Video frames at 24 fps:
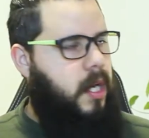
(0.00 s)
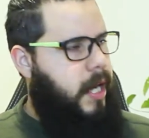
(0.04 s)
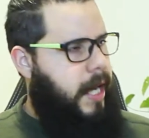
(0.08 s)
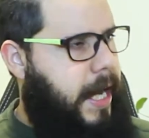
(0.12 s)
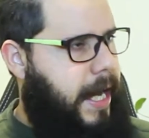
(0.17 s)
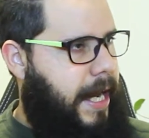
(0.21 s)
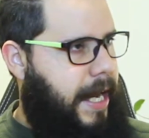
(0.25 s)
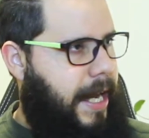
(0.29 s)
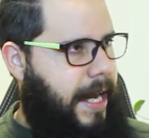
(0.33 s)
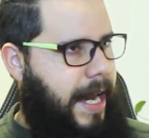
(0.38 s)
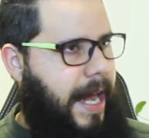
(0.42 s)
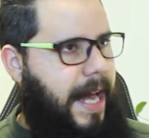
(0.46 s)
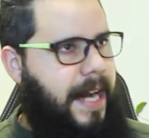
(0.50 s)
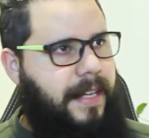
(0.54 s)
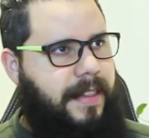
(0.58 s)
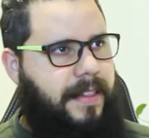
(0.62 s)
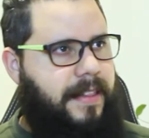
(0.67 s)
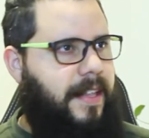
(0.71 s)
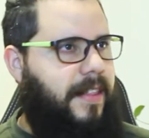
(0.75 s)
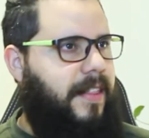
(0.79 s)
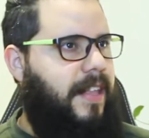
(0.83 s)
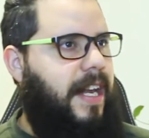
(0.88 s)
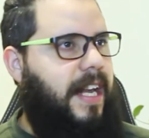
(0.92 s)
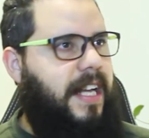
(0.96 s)
el
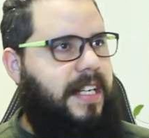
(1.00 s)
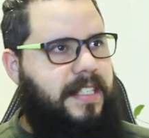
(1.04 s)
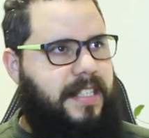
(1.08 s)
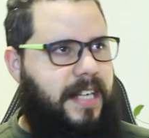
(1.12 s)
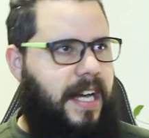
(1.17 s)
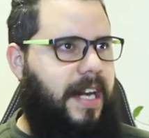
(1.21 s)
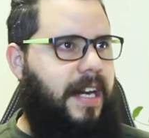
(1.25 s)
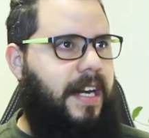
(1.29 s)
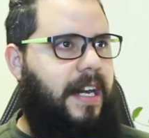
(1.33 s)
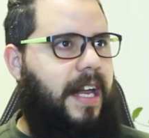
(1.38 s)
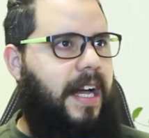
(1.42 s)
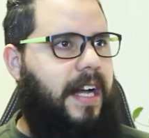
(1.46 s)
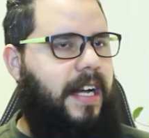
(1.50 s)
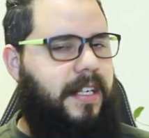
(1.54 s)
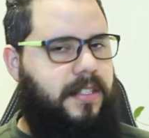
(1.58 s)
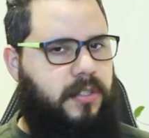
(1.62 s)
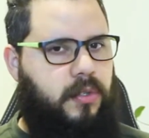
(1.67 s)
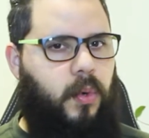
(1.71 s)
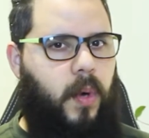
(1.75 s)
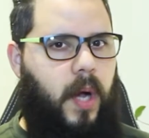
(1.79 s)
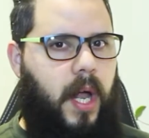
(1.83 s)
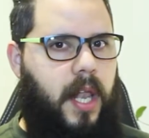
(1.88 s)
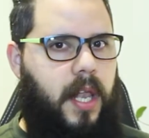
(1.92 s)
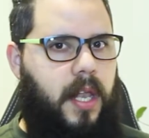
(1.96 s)
arte de la charla
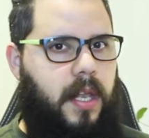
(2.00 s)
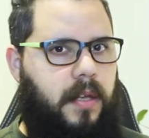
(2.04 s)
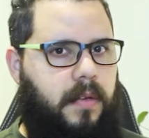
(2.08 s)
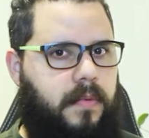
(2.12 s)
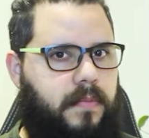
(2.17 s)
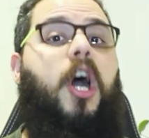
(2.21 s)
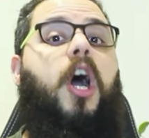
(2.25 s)
casual,